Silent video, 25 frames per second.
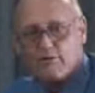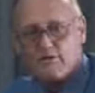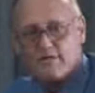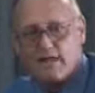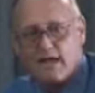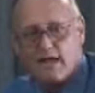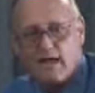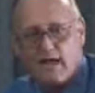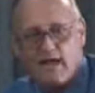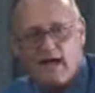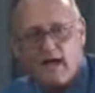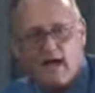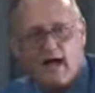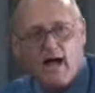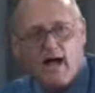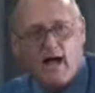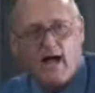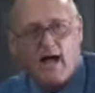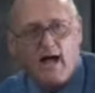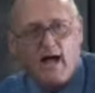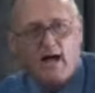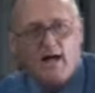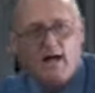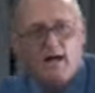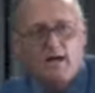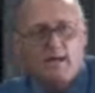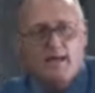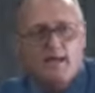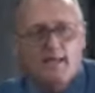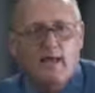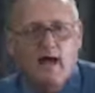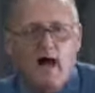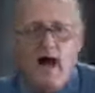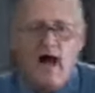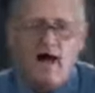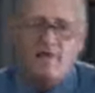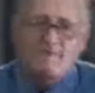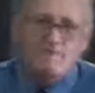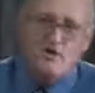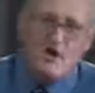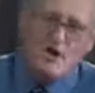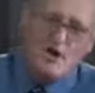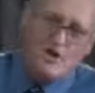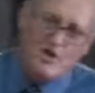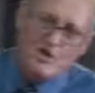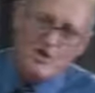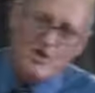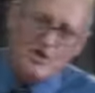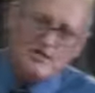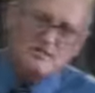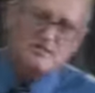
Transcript: I've got a good